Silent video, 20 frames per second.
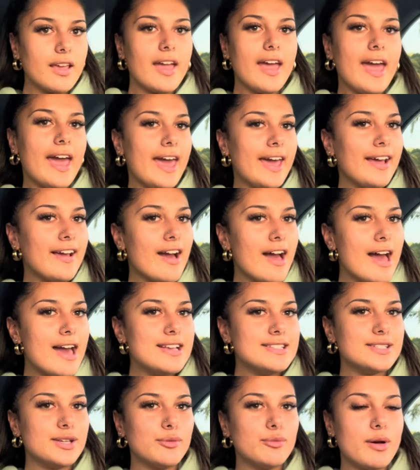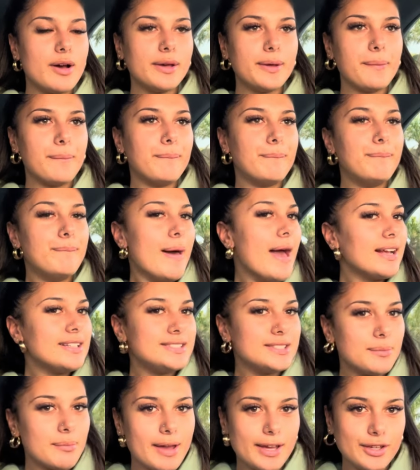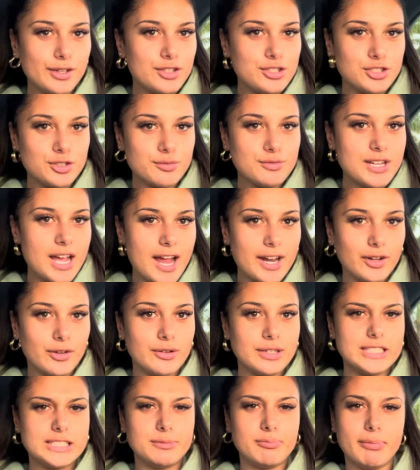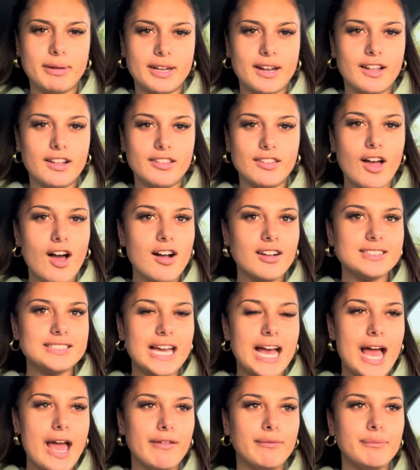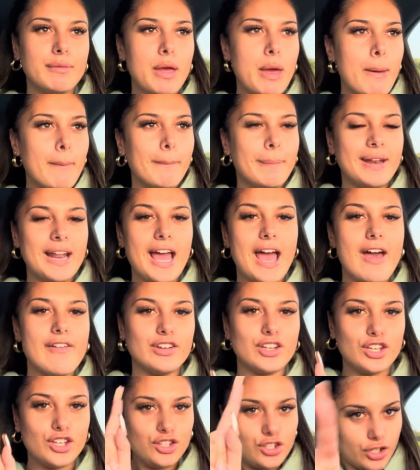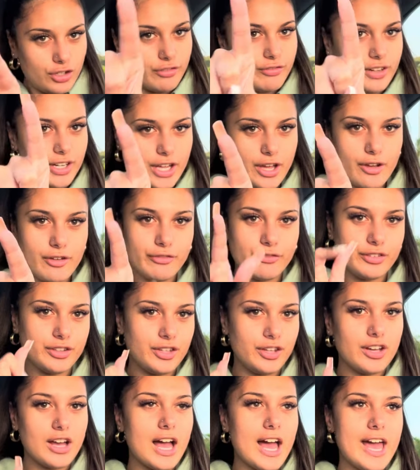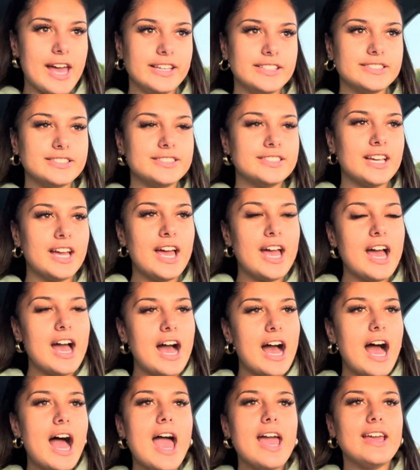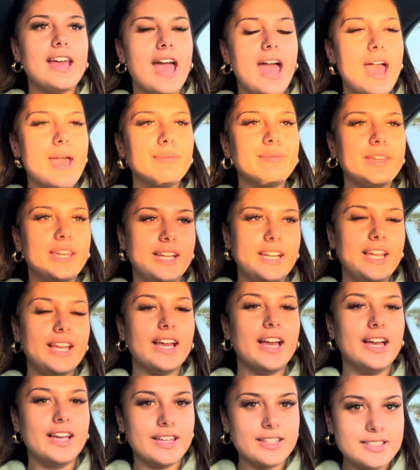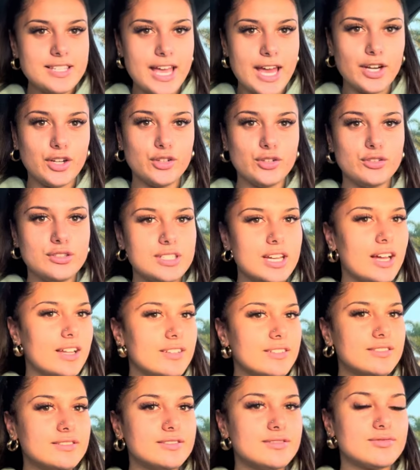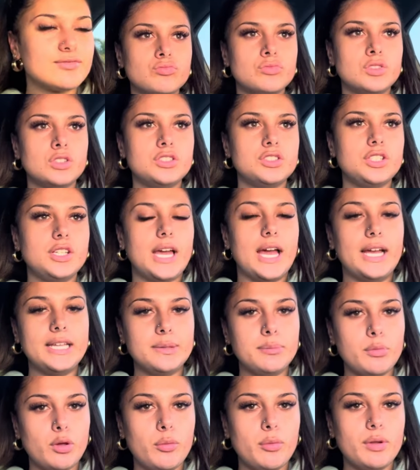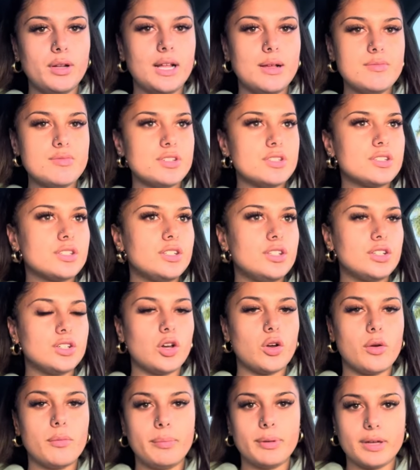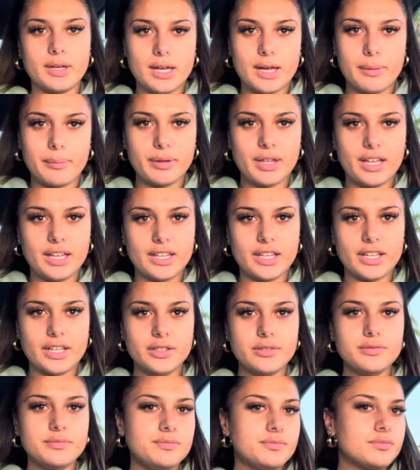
Hey guys, and welcome back to my YouTube channel. It's been a long time, but I have a good video for you guys. I am getting a tattoo done. So yeah, at the moment, I'm just gonna go and pick up Inya.